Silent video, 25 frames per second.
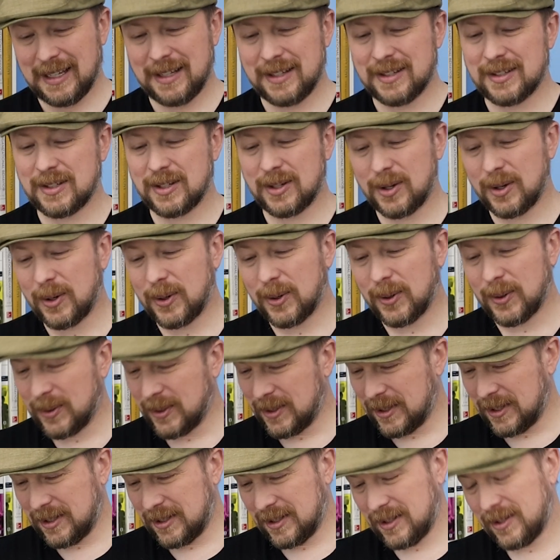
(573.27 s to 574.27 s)
So,
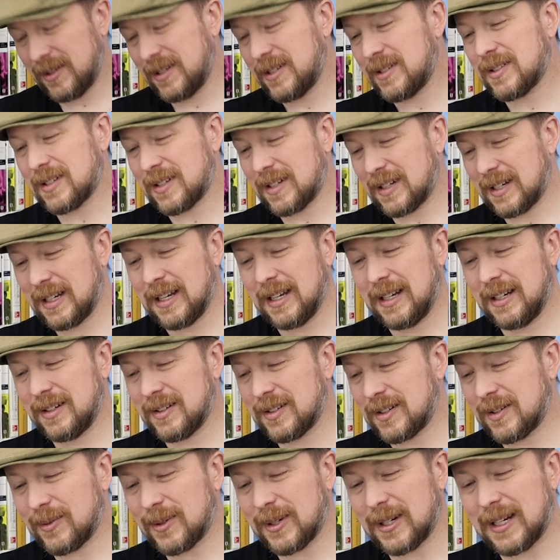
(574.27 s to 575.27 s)
oh, here's a
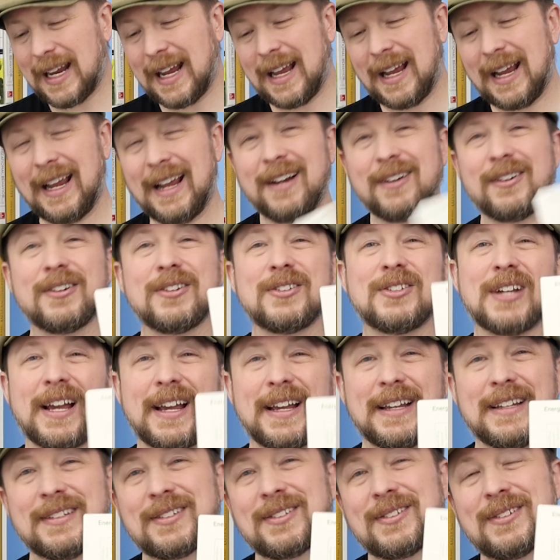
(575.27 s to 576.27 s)
good one.
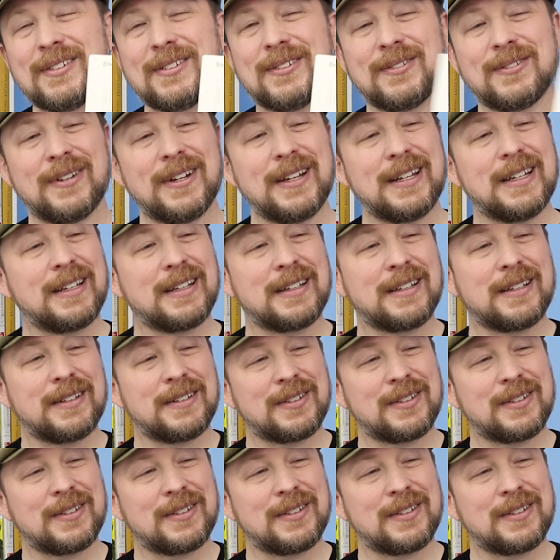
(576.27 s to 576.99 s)
Energized, right?